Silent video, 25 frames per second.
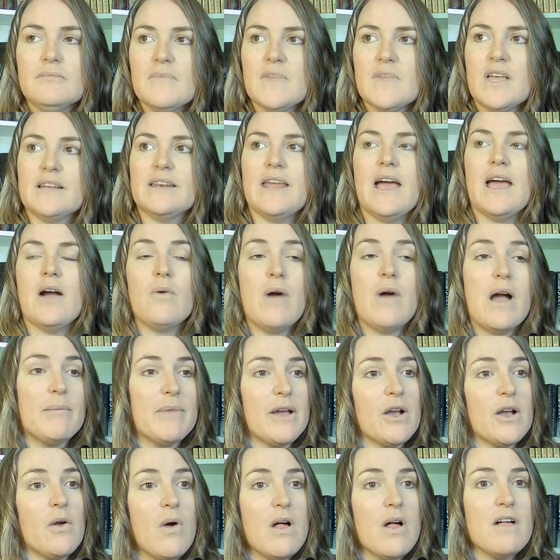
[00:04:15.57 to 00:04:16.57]
Now, why
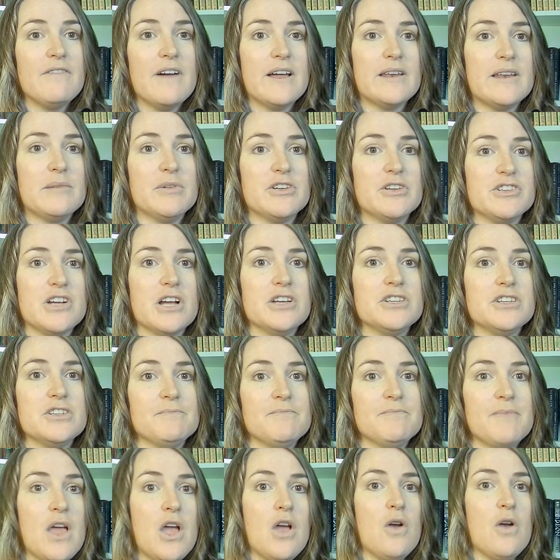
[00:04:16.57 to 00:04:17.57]
am I qualified to be a judge?
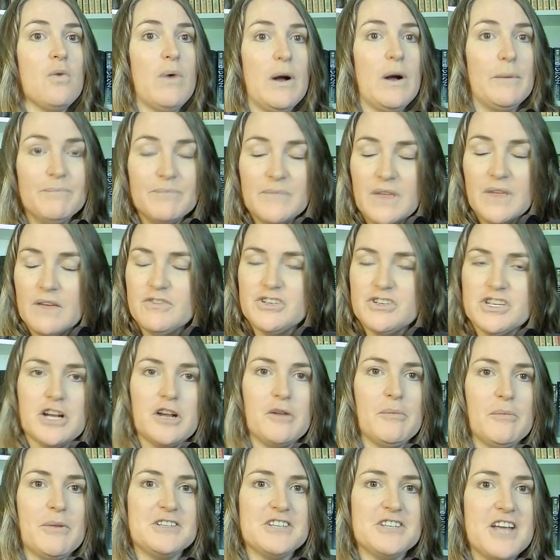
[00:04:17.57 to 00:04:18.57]
Well, if you
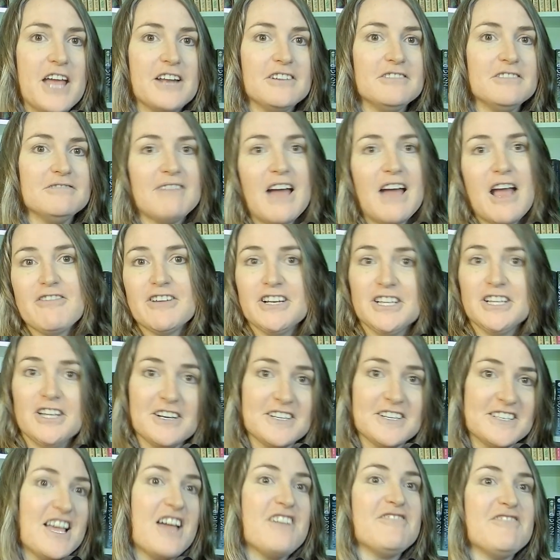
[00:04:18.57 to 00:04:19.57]
check out my channel, I read a
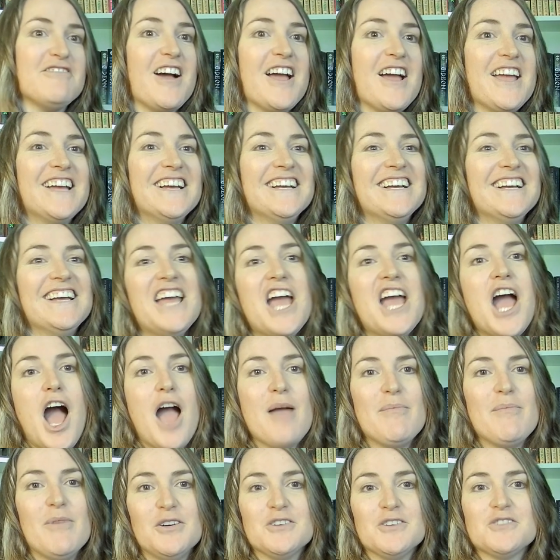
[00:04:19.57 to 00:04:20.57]
lot of sci-fi.
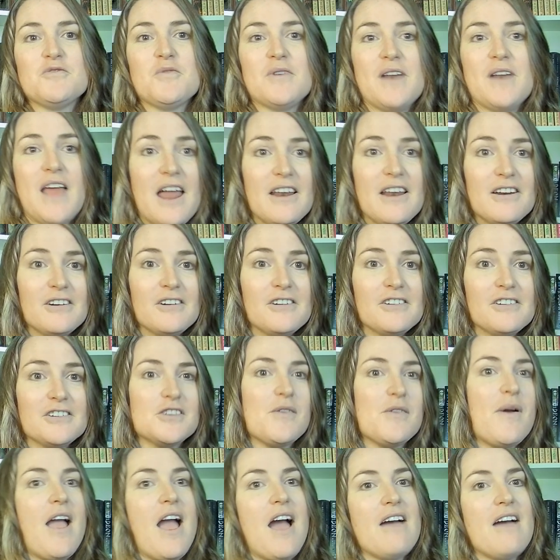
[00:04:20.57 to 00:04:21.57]
I'm also an editor,
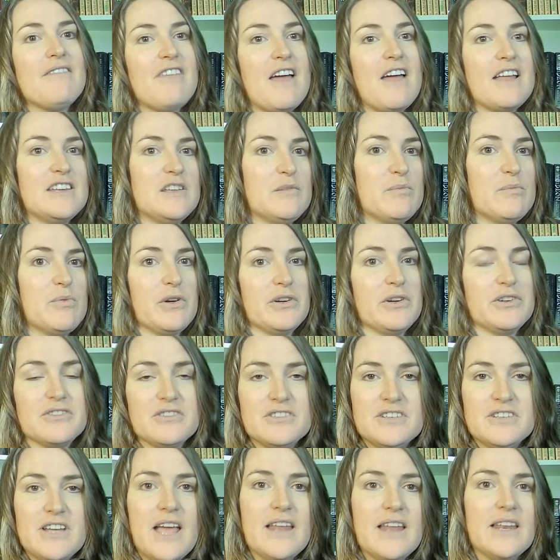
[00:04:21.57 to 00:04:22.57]
so I have that deeper
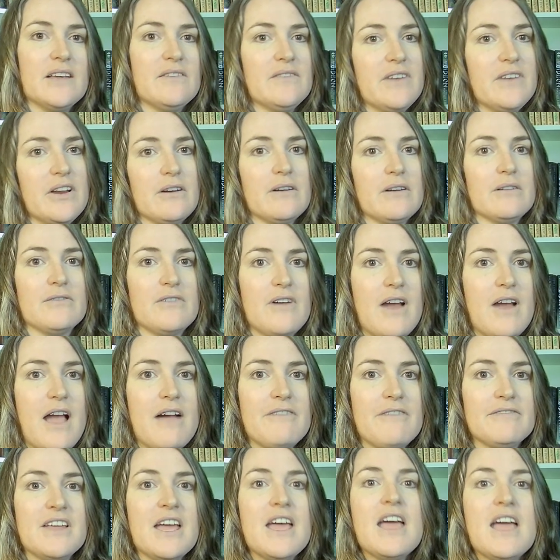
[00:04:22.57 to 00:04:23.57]
understanding of narrative
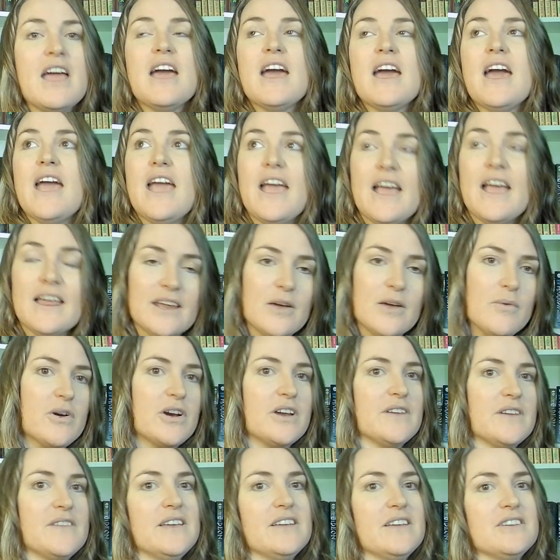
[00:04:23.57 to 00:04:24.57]
craft. And I
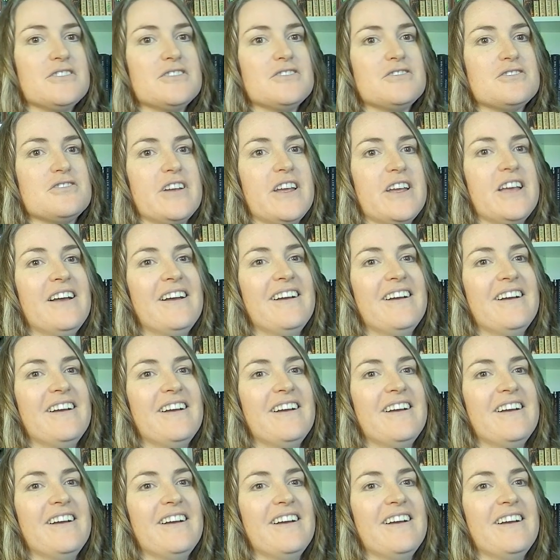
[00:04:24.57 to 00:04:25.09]
work in the industry.